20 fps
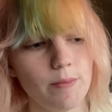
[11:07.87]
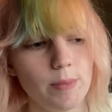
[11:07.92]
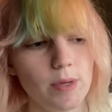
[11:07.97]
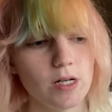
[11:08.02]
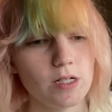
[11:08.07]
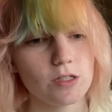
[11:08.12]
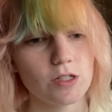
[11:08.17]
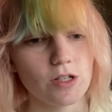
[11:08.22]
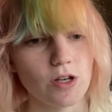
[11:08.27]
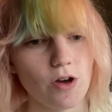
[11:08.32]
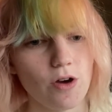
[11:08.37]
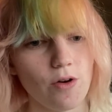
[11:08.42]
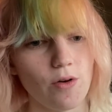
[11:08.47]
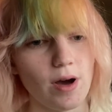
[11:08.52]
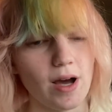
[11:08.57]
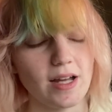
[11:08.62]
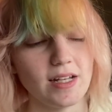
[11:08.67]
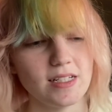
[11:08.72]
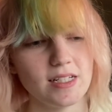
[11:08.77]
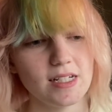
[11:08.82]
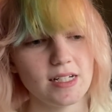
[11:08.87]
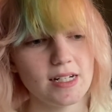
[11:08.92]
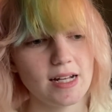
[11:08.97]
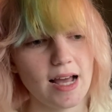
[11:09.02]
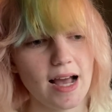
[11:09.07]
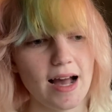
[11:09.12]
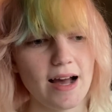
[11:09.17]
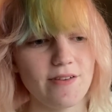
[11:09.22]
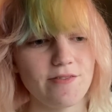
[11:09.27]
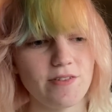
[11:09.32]
So I didn't
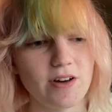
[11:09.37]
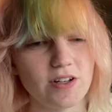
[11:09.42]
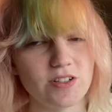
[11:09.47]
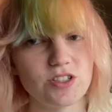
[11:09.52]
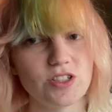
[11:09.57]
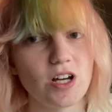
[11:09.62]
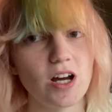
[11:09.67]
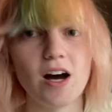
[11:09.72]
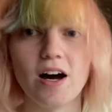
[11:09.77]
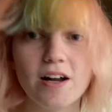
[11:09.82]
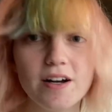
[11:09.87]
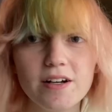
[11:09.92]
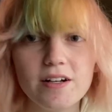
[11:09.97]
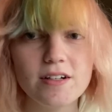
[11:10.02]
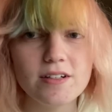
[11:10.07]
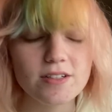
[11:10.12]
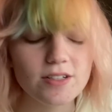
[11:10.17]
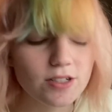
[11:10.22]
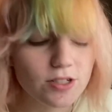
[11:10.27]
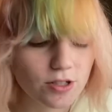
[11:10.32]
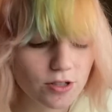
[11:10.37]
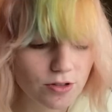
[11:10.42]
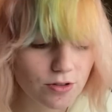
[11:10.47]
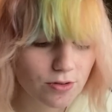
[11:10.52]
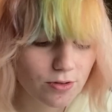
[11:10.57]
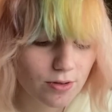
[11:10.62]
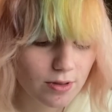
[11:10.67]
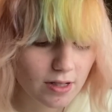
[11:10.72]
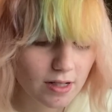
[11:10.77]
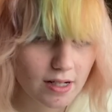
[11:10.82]
have a ton to
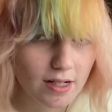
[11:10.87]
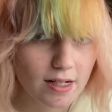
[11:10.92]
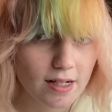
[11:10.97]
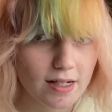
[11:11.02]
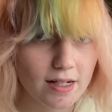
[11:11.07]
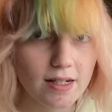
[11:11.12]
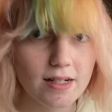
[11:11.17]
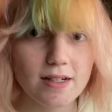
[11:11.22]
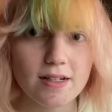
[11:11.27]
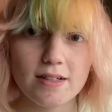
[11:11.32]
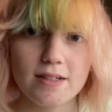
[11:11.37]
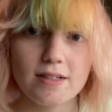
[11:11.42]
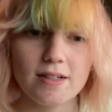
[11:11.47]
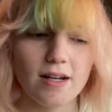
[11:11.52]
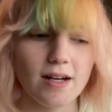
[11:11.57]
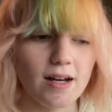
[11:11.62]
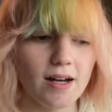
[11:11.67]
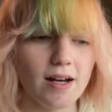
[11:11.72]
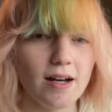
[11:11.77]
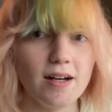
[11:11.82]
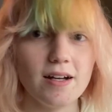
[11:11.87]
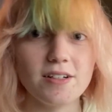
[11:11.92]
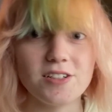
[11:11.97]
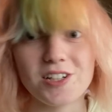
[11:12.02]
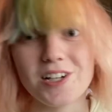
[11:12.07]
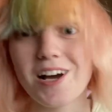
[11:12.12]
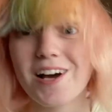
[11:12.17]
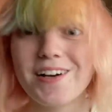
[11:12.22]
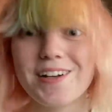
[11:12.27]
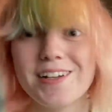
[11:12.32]
do to cut